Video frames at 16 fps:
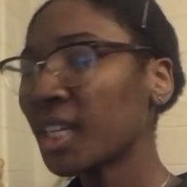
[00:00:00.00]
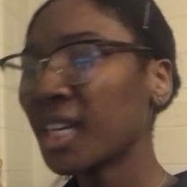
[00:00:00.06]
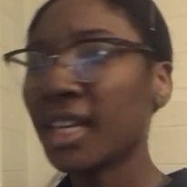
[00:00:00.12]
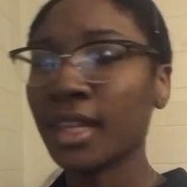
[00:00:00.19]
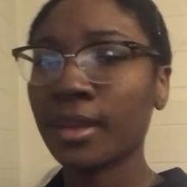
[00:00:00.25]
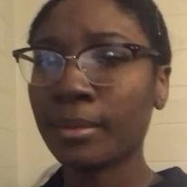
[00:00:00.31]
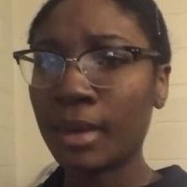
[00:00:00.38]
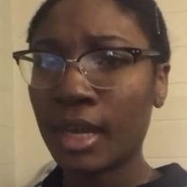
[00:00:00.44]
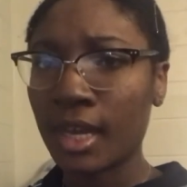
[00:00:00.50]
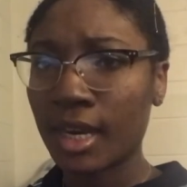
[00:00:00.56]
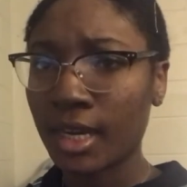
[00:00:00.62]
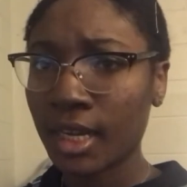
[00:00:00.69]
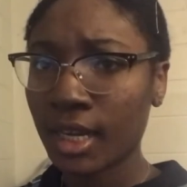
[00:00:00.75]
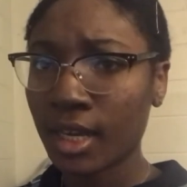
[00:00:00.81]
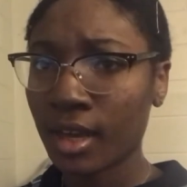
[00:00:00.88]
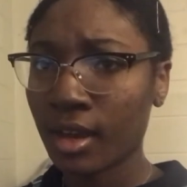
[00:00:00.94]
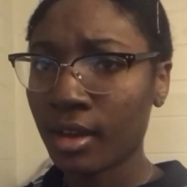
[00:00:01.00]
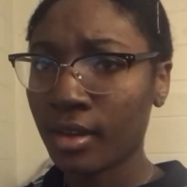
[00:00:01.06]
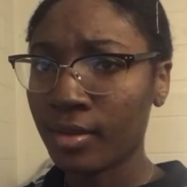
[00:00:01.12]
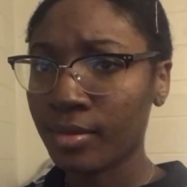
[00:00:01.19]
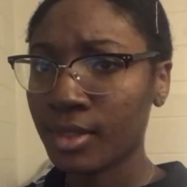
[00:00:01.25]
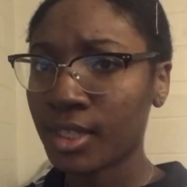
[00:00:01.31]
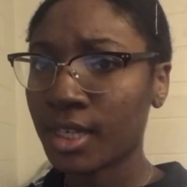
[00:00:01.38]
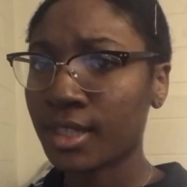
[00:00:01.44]
in the beginning,
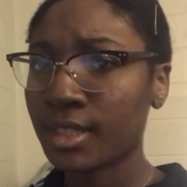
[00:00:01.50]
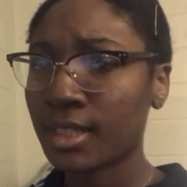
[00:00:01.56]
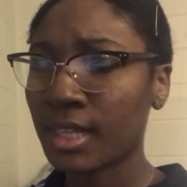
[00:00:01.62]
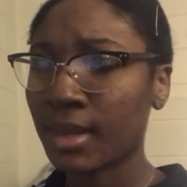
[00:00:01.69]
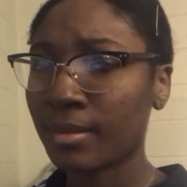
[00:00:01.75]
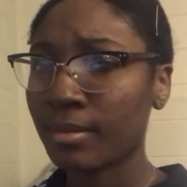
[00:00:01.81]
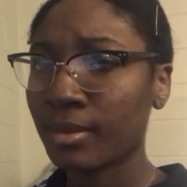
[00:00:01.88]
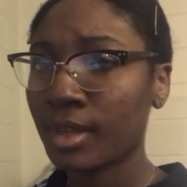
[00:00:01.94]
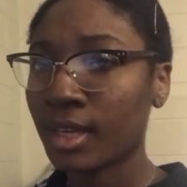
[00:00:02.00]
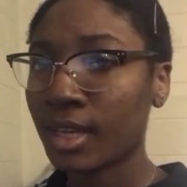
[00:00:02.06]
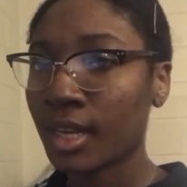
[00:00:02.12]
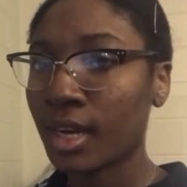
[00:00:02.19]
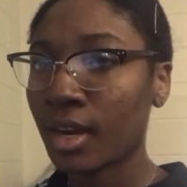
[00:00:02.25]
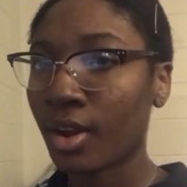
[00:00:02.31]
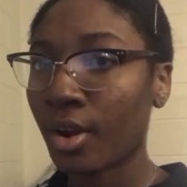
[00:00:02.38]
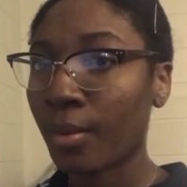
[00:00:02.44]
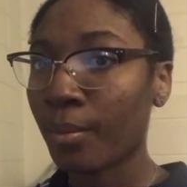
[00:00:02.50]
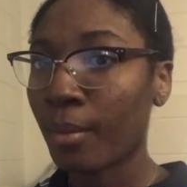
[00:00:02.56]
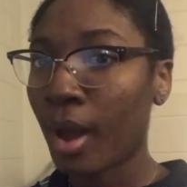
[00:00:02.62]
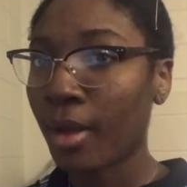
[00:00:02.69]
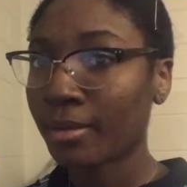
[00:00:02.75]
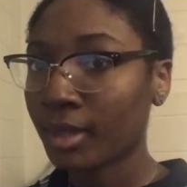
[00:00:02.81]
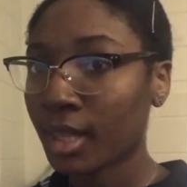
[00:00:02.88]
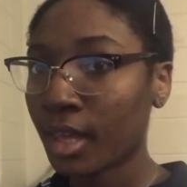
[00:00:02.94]
um, she ends up getting her
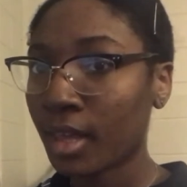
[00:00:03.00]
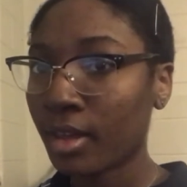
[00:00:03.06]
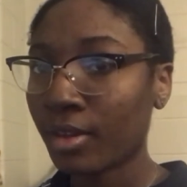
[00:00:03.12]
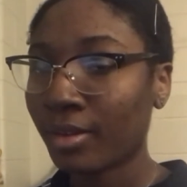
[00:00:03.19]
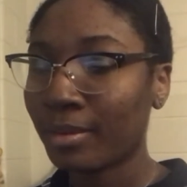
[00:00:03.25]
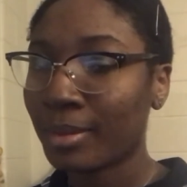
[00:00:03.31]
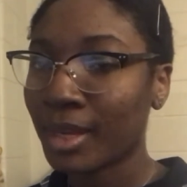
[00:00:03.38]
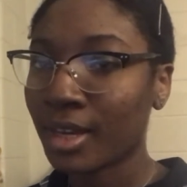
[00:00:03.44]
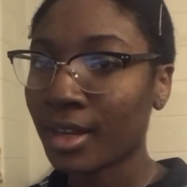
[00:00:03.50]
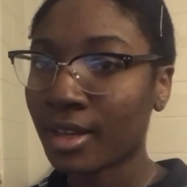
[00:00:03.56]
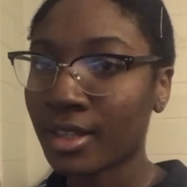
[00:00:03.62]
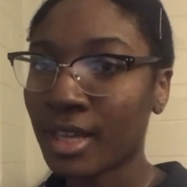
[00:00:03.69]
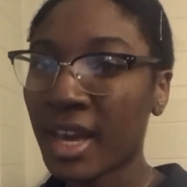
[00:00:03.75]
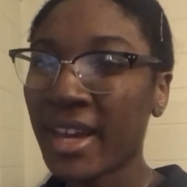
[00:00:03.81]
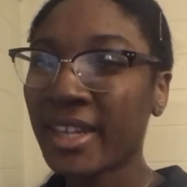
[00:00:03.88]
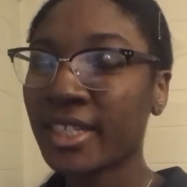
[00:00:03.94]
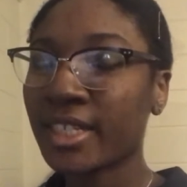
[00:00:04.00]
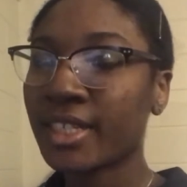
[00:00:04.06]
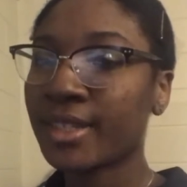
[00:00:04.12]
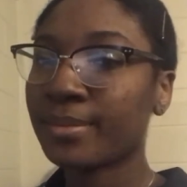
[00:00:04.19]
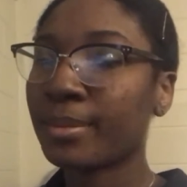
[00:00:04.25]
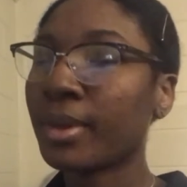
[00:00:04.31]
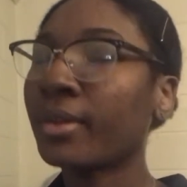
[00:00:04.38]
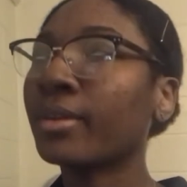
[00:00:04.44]
mom killed because she
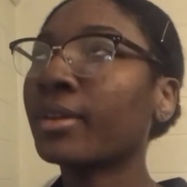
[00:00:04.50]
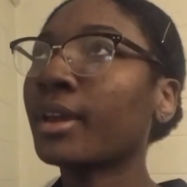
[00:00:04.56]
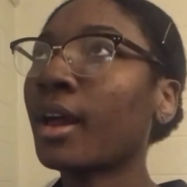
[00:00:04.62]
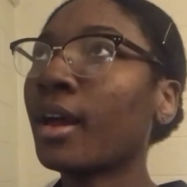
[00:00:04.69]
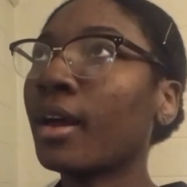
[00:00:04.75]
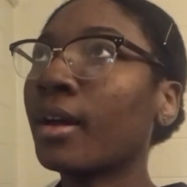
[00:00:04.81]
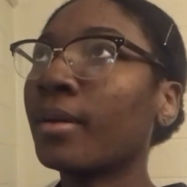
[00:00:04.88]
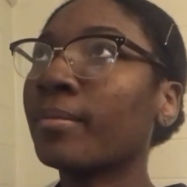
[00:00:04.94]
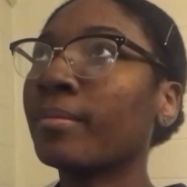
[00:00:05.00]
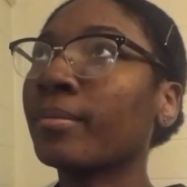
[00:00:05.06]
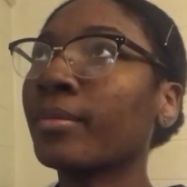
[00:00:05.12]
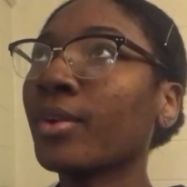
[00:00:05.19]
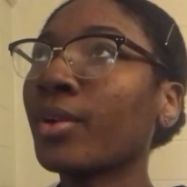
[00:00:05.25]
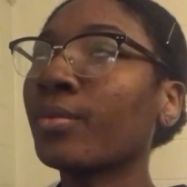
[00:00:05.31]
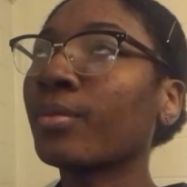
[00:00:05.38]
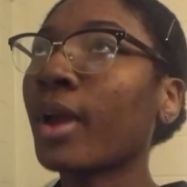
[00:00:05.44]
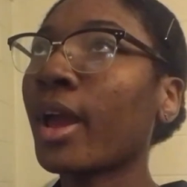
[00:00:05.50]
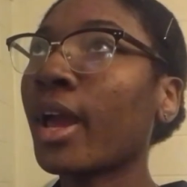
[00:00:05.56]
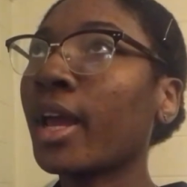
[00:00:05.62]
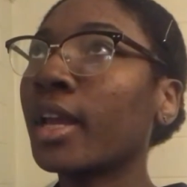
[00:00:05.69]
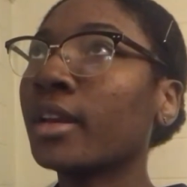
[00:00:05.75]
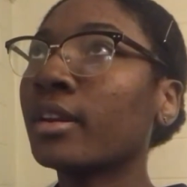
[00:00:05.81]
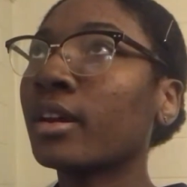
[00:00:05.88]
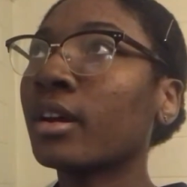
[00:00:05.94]
spilled um
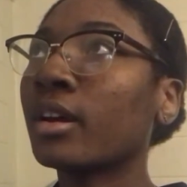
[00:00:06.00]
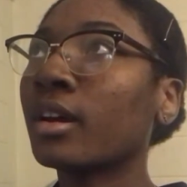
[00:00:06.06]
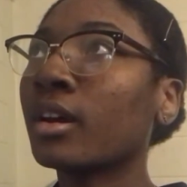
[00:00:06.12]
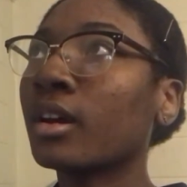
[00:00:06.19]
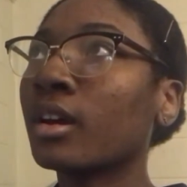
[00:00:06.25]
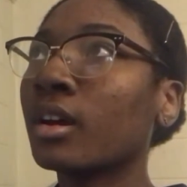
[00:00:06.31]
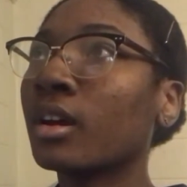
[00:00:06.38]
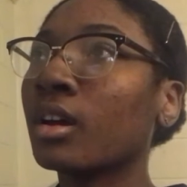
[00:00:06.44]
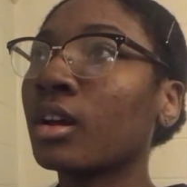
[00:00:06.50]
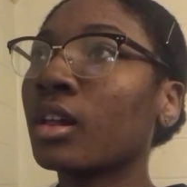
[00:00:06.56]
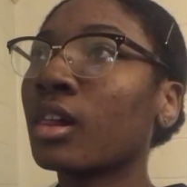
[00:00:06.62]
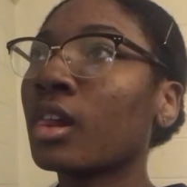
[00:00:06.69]
red uh.